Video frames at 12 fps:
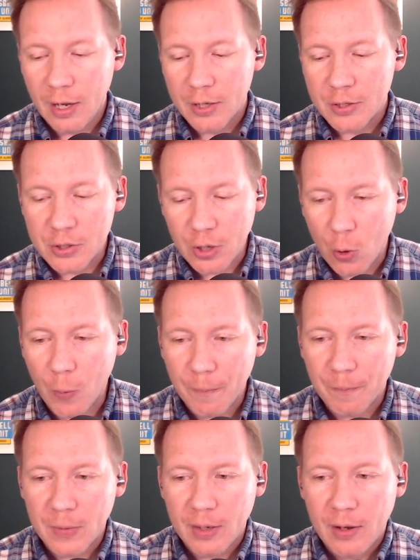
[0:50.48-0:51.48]
So,
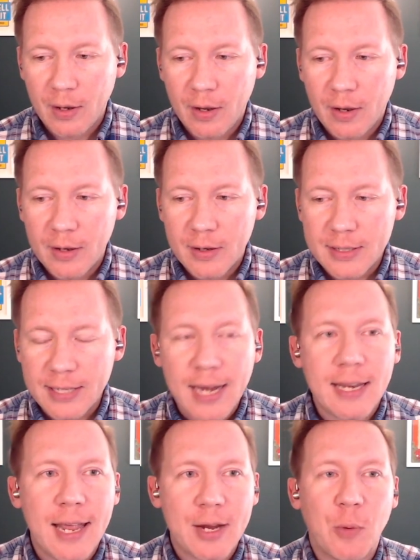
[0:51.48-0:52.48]
San
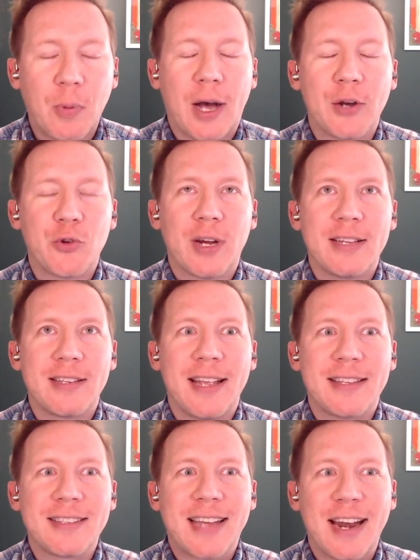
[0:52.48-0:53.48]
Diego Padres,
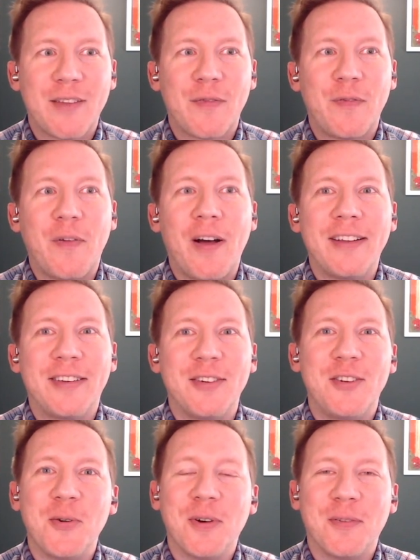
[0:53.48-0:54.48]
it's kind of fun to
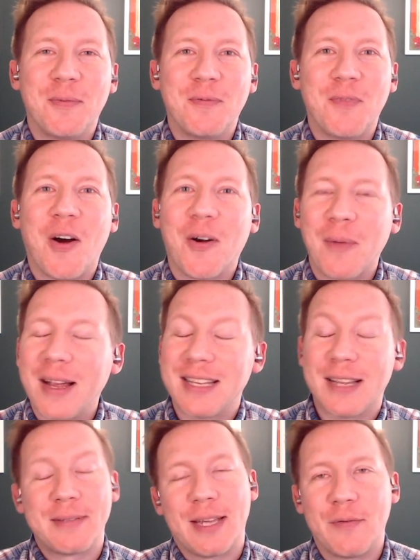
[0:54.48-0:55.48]
do a farm, I
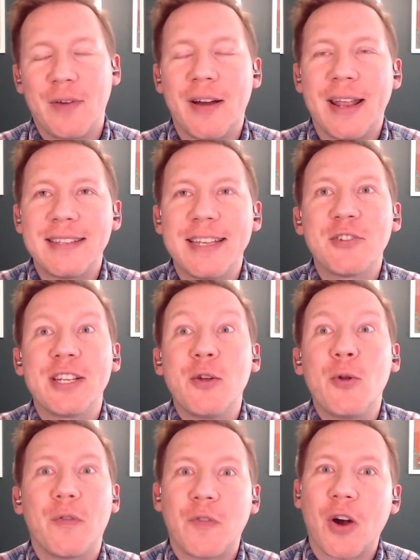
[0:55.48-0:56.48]
say fun, it's interesting to
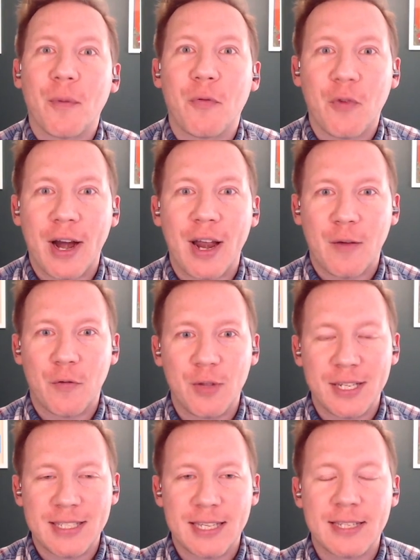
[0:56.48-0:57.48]
do a Farm Friday for
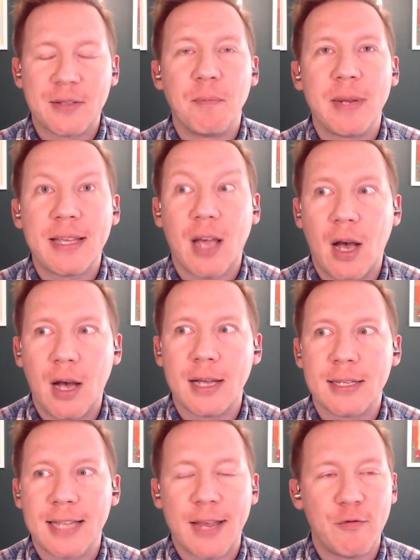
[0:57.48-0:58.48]
this system
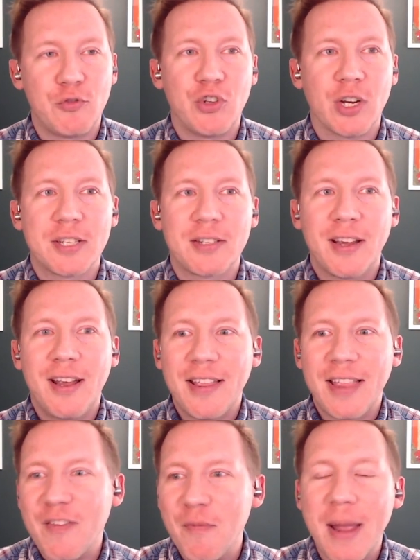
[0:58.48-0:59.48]
because
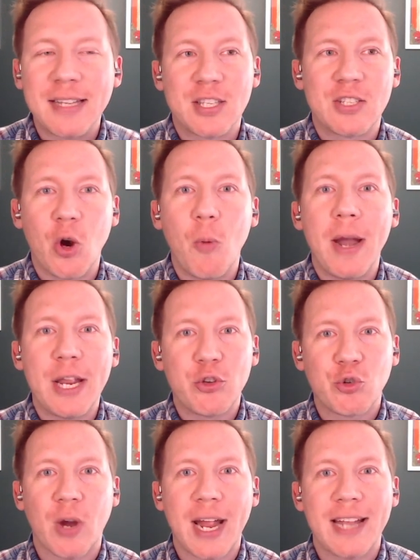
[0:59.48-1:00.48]
they've made so many
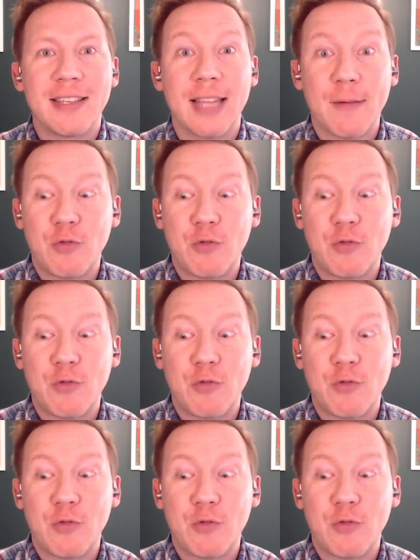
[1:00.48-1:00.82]
trades and they've